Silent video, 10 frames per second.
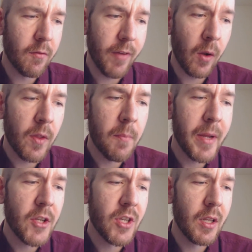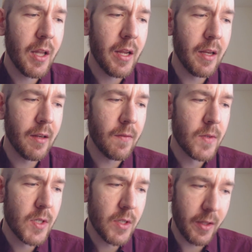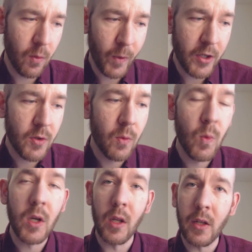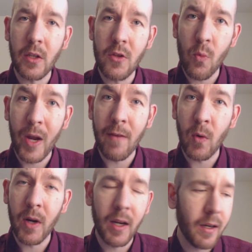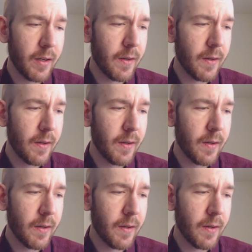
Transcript: fell the beechen leaves in the wintry woodland wavering.